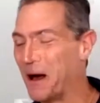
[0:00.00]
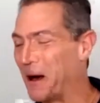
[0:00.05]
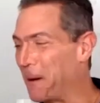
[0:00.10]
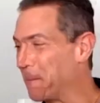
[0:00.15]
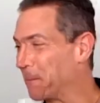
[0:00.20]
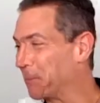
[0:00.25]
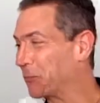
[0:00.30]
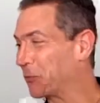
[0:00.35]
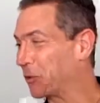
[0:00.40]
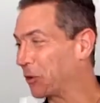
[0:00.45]

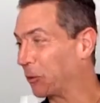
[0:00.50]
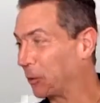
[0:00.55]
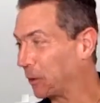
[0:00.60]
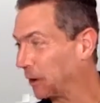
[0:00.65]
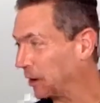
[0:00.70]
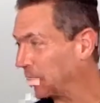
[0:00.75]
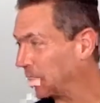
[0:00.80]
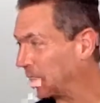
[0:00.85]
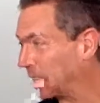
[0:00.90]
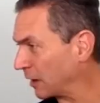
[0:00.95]
um, so
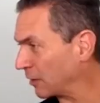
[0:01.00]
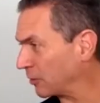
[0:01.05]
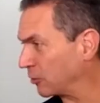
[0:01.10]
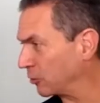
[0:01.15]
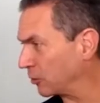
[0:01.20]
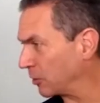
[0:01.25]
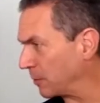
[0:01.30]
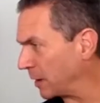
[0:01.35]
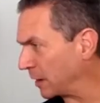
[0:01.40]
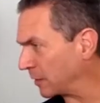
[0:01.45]
whatever you got to
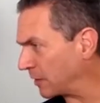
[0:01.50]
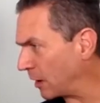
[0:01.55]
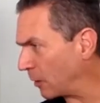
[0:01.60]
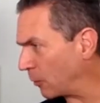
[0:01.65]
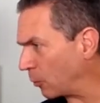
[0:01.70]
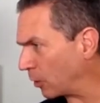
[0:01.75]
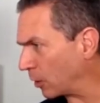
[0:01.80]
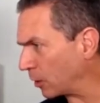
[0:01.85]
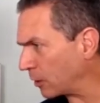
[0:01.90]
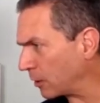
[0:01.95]
do to make
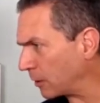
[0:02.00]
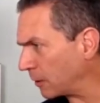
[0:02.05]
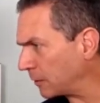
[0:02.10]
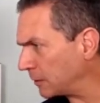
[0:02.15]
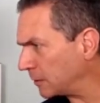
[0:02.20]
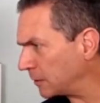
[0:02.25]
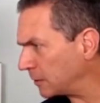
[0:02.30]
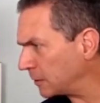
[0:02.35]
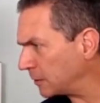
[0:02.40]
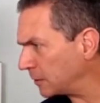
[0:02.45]
that work.
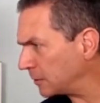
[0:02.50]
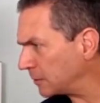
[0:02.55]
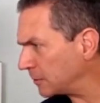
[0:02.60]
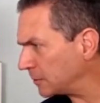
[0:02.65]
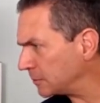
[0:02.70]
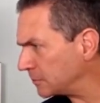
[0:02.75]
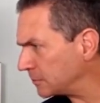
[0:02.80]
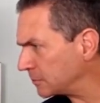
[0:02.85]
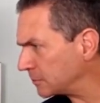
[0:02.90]
Uh,